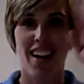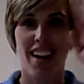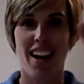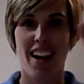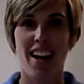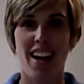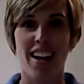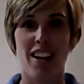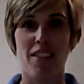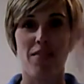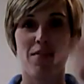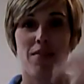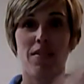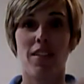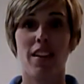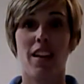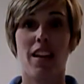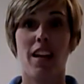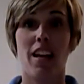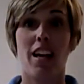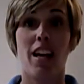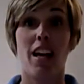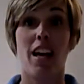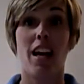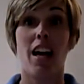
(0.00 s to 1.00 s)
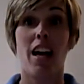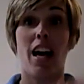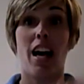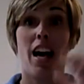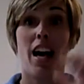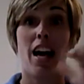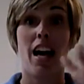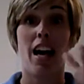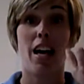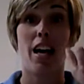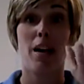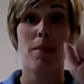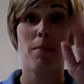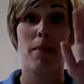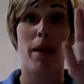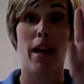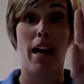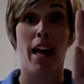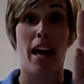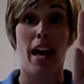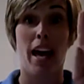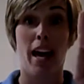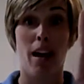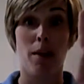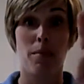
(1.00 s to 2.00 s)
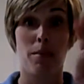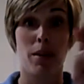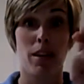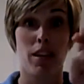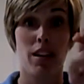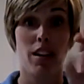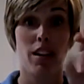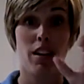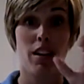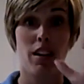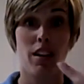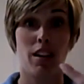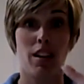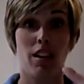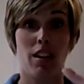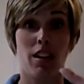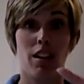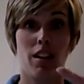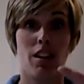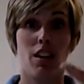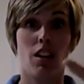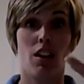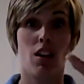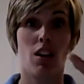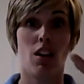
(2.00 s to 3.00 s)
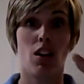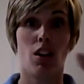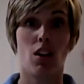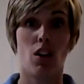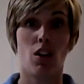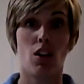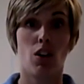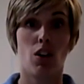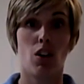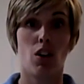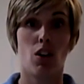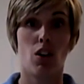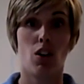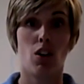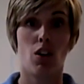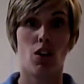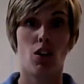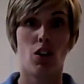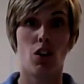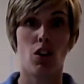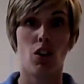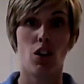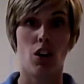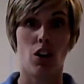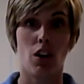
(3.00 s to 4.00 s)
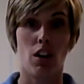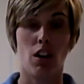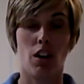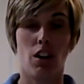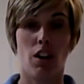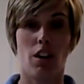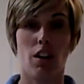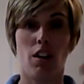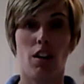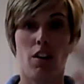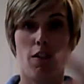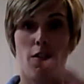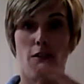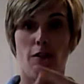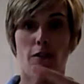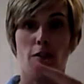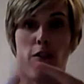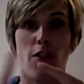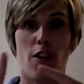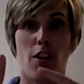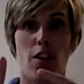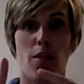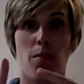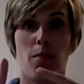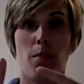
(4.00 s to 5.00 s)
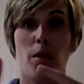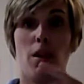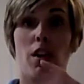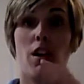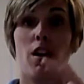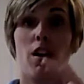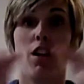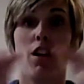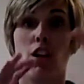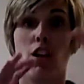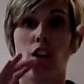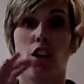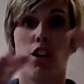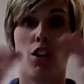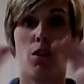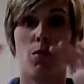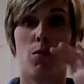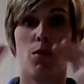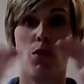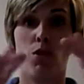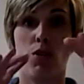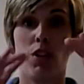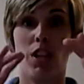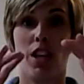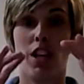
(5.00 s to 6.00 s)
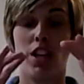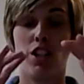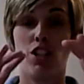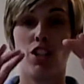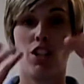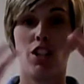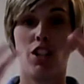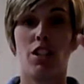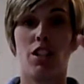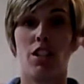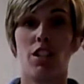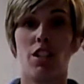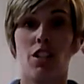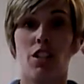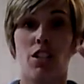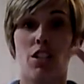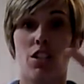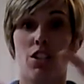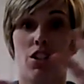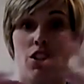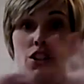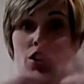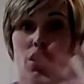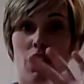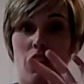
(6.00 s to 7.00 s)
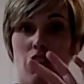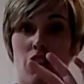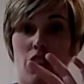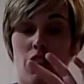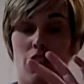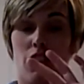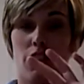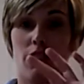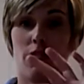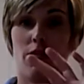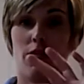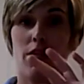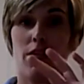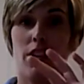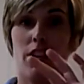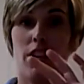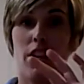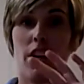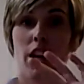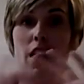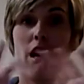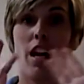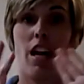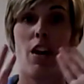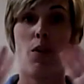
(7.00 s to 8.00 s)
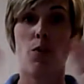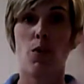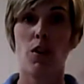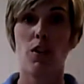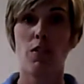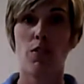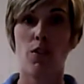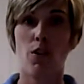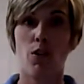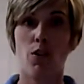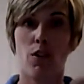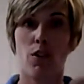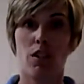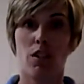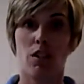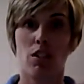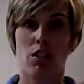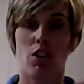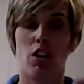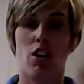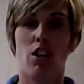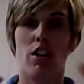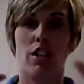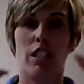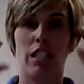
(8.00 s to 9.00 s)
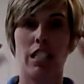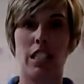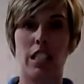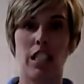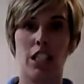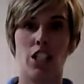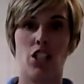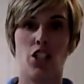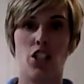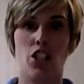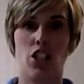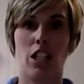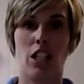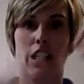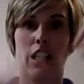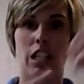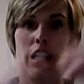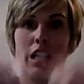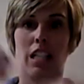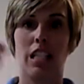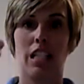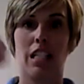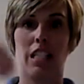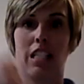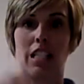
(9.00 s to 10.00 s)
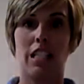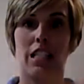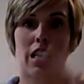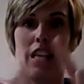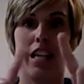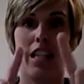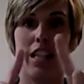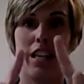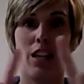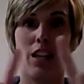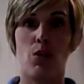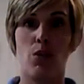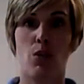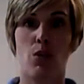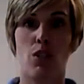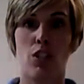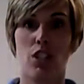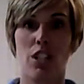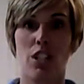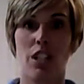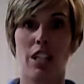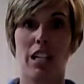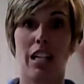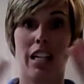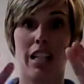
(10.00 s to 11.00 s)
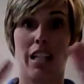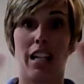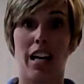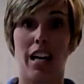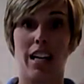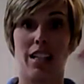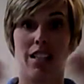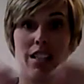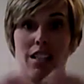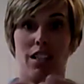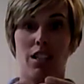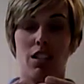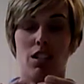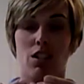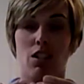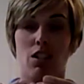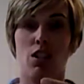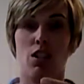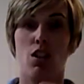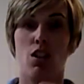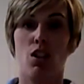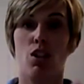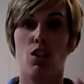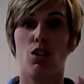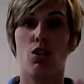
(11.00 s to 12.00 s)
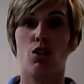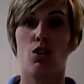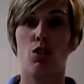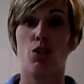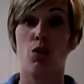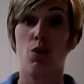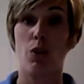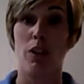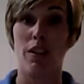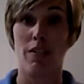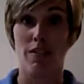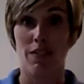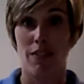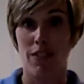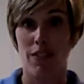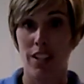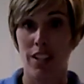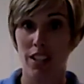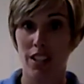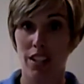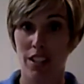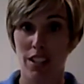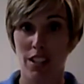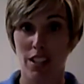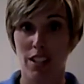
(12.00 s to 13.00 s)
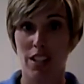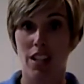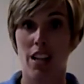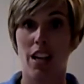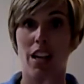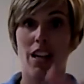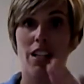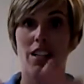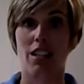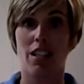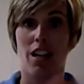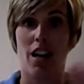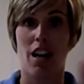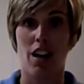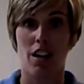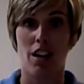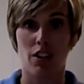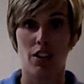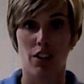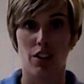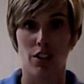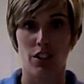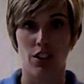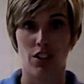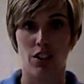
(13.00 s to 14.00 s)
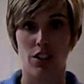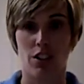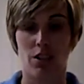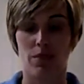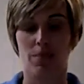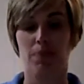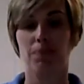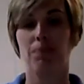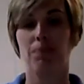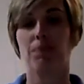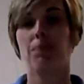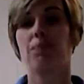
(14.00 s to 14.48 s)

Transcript: Hi, I'm Abbey Cook from Communication Junction. We focus on teaching sign language classes to infants and toddlers.